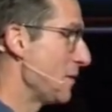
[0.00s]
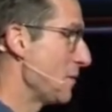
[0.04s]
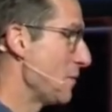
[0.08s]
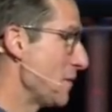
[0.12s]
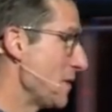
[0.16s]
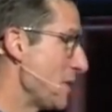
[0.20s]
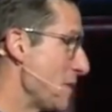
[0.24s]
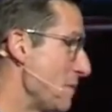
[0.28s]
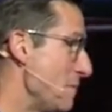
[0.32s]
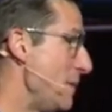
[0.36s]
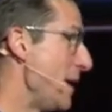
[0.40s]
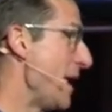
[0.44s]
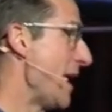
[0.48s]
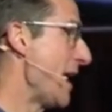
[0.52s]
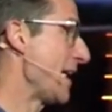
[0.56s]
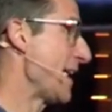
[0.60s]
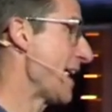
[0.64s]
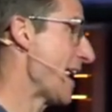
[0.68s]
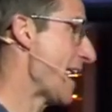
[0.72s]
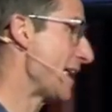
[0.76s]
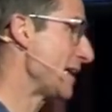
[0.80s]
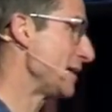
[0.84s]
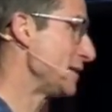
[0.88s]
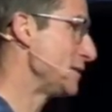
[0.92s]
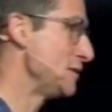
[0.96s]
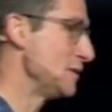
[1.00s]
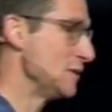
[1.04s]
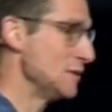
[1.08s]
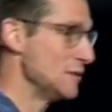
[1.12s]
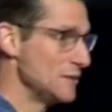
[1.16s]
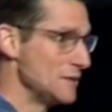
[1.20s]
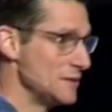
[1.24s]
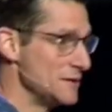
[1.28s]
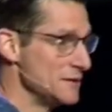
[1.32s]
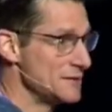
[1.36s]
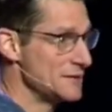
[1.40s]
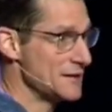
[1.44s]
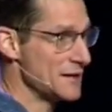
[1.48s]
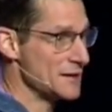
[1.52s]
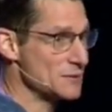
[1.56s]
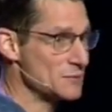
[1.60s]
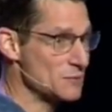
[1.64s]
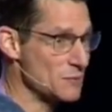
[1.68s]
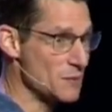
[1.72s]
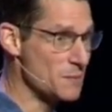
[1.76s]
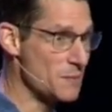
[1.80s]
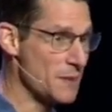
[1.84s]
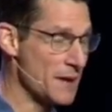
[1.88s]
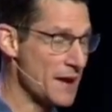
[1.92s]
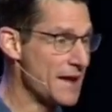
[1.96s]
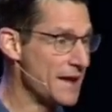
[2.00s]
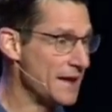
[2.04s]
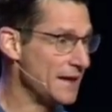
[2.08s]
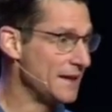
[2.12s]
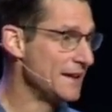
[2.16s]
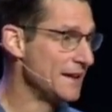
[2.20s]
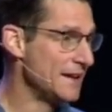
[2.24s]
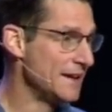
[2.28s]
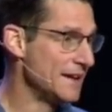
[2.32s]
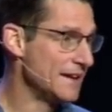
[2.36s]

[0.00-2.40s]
with a bad attitude and says, Repent.